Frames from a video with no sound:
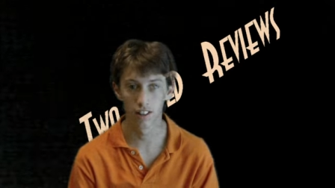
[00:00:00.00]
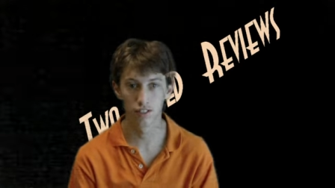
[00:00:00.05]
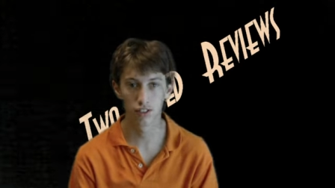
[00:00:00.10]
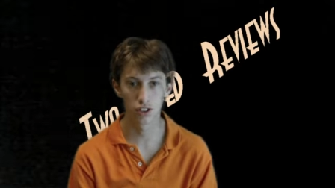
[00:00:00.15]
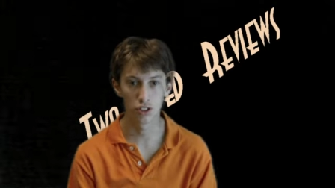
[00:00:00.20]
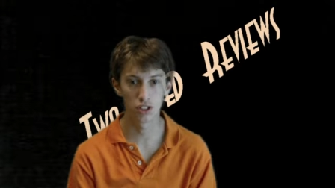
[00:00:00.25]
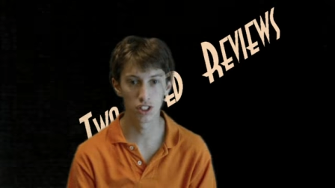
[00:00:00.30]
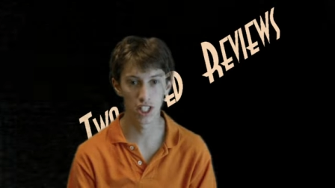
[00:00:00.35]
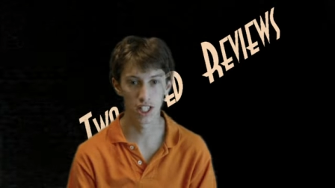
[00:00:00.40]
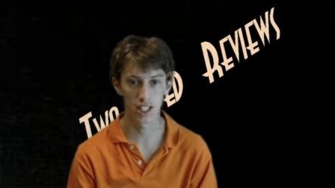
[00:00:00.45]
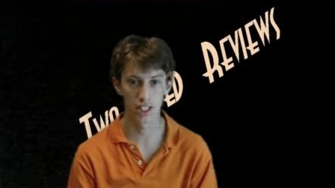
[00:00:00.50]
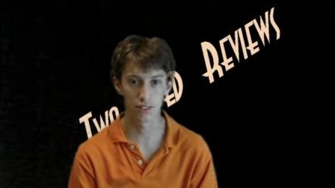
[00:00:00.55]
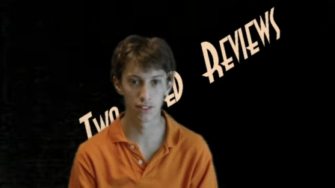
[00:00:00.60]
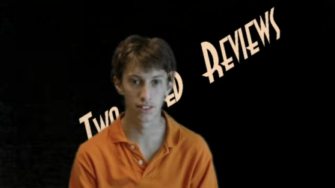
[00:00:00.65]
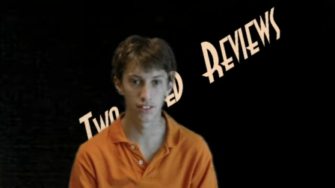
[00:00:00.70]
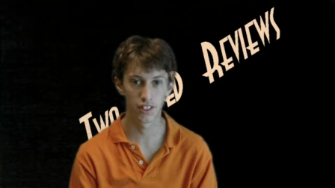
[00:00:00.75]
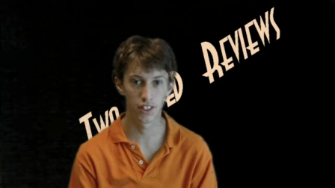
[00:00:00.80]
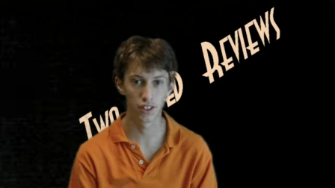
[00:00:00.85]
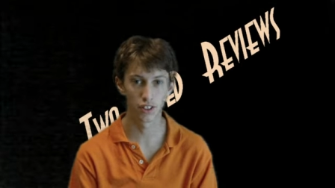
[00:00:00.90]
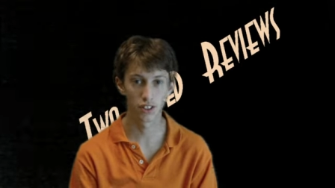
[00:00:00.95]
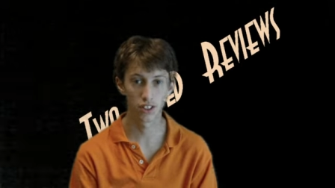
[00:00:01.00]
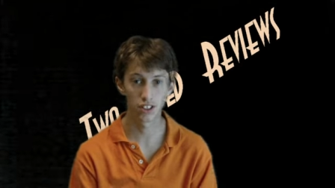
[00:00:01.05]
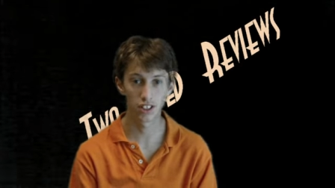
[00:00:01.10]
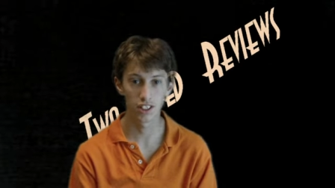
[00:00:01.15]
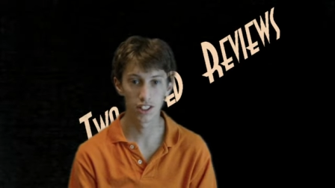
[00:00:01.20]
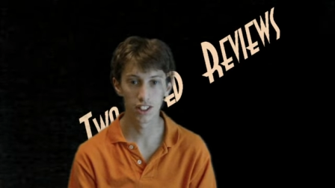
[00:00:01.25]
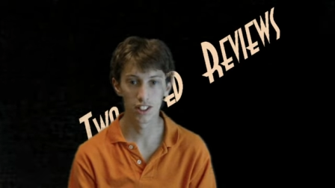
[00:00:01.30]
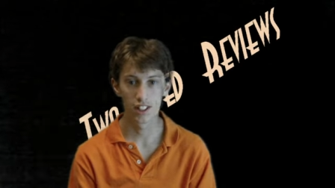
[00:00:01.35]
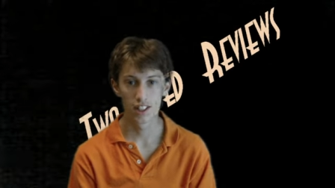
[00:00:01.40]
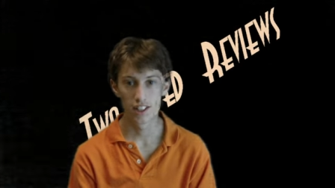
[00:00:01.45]
of Two Sided Reviews.
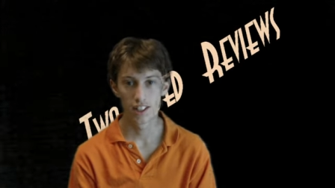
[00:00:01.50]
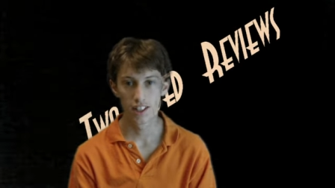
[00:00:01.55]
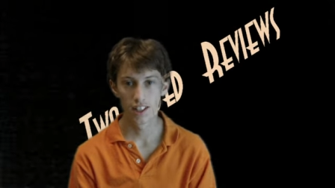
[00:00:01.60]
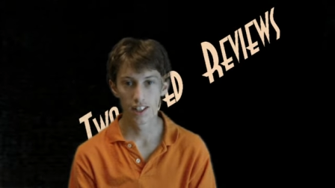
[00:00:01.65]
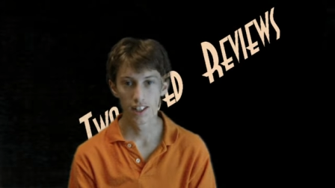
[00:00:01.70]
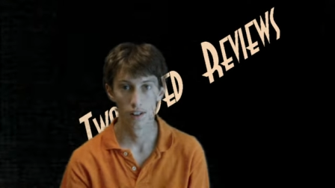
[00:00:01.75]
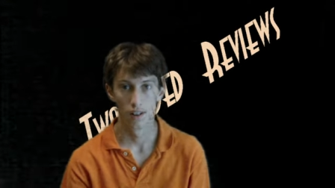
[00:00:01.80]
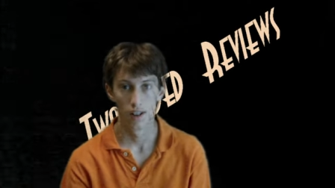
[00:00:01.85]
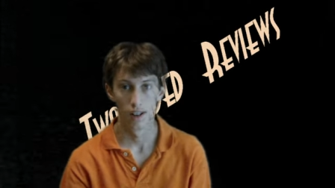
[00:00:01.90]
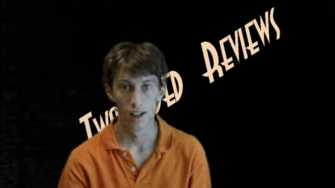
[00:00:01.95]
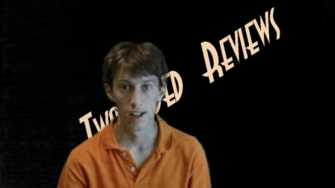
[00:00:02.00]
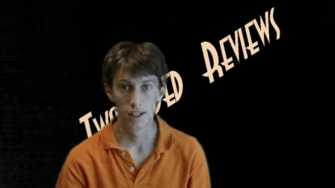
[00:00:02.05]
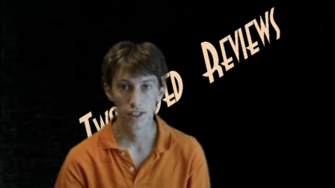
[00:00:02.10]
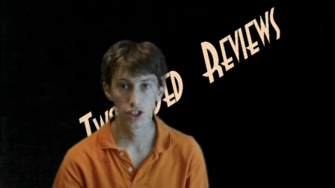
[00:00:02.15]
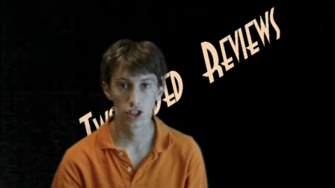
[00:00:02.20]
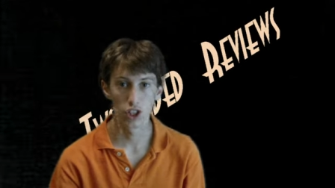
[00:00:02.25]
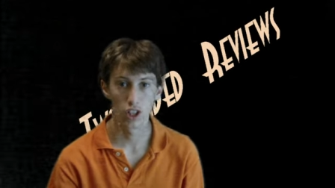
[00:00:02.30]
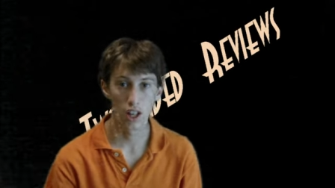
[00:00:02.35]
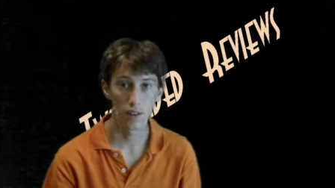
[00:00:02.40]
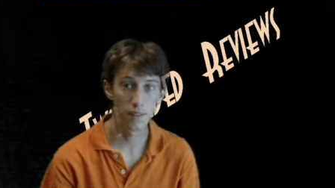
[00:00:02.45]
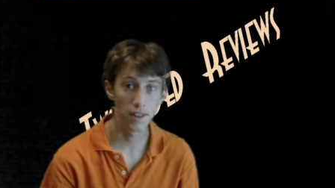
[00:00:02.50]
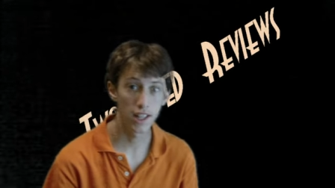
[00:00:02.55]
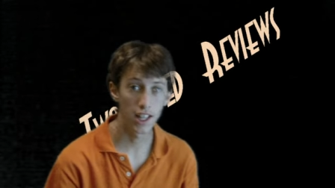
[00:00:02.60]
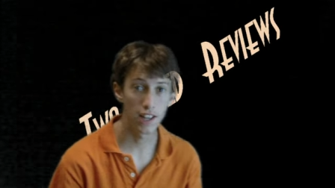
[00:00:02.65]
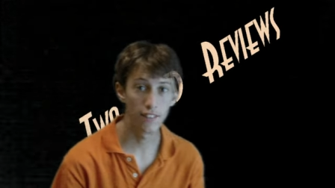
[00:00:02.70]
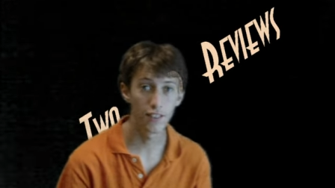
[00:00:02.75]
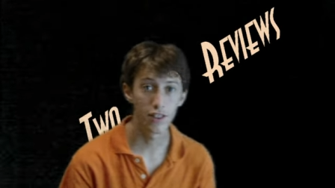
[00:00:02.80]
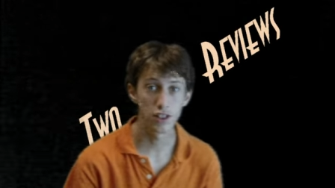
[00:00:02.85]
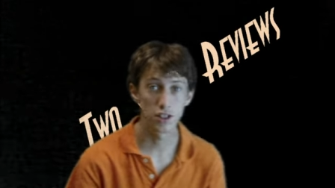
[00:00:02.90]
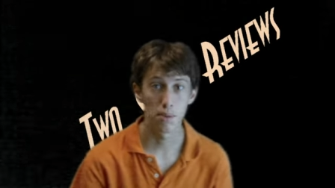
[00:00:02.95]
So let me
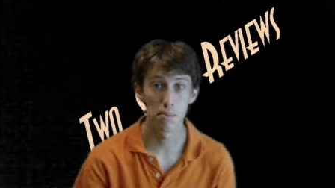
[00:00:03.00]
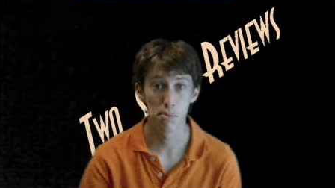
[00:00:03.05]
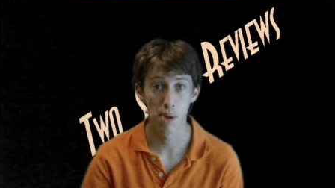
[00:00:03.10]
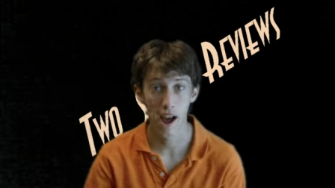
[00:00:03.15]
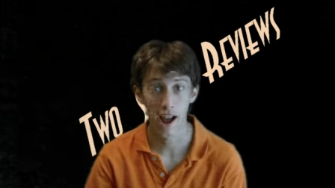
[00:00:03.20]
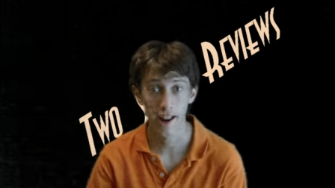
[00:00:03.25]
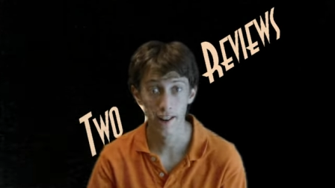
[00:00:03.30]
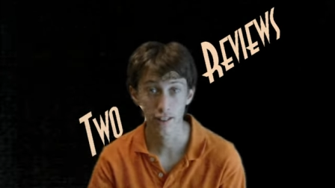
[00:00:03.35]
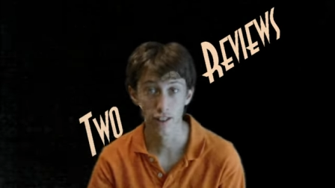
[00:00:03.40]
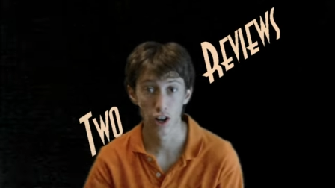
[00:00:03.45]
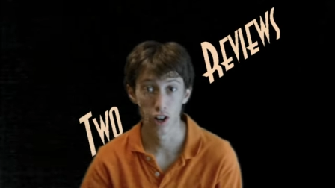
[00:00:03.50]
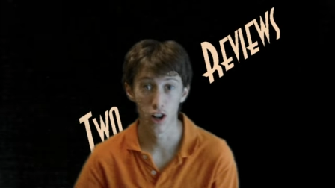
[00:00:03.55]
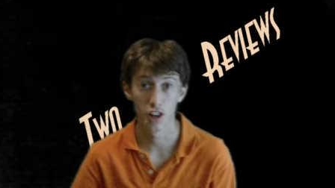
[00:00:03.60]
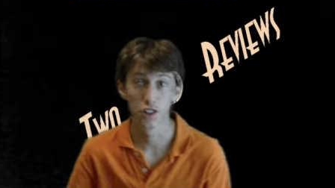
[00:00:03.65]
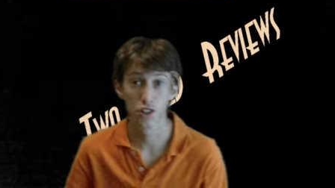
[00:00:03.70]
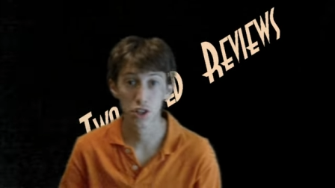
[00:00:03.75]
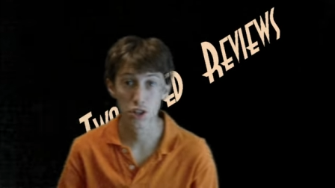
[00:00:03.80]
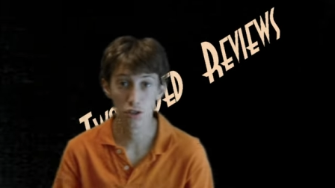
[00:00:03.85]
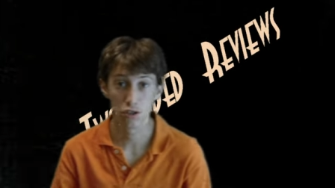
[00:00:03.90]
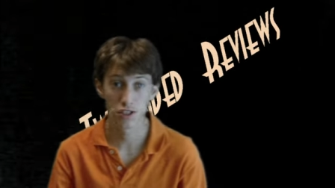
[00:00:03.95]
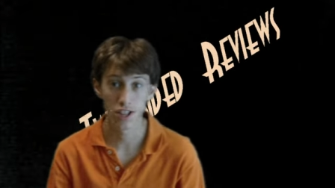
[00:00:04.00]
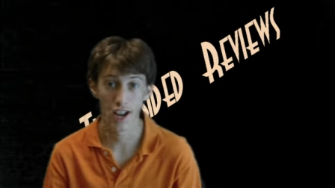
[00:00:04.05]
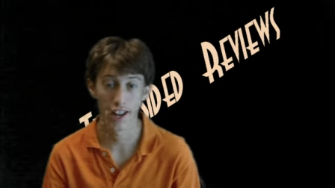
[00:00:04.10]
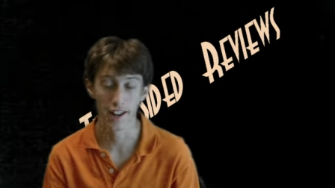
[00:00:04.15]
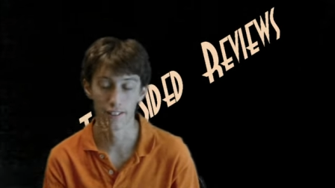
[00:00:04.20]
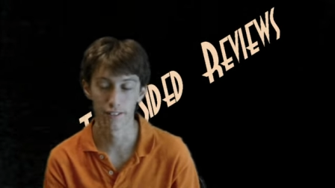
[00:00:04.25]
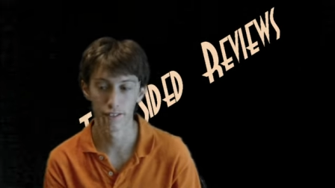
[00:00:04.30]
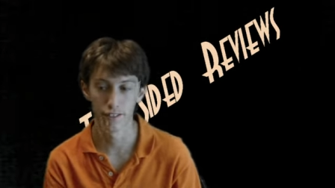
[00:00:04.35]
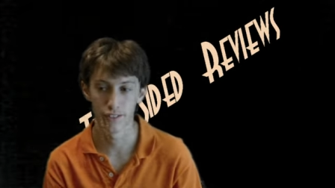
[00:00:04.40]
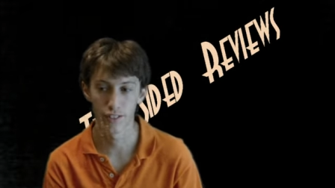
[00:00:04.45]
give you some background on Two
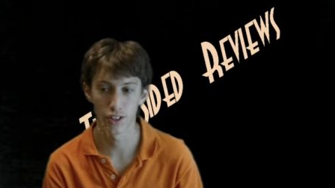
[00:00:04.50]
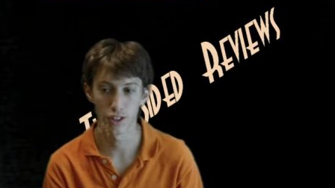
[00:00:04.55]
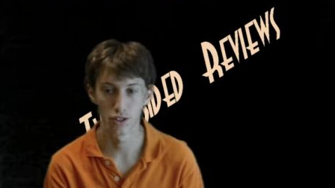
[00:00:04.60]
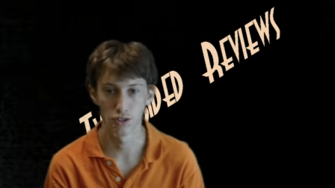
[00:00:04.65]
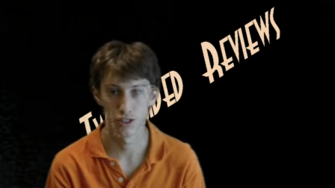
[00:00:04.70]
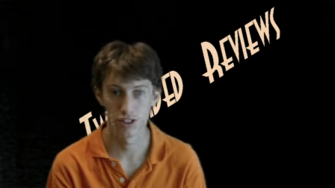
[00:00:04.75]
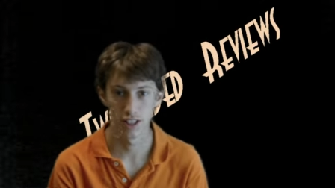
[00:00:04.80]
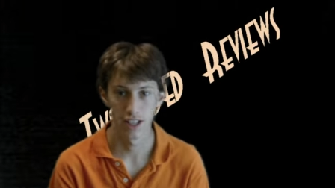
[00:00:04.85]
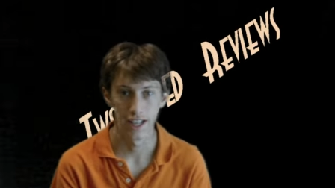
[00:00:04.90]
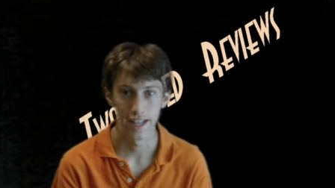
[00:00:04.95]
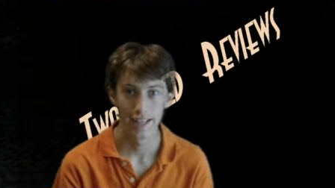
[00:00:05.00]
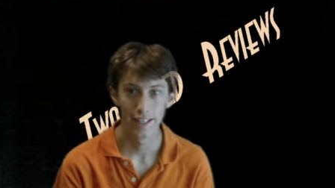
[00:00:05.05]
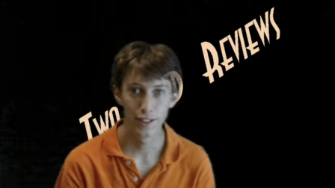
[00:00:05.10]
Sided Reviews.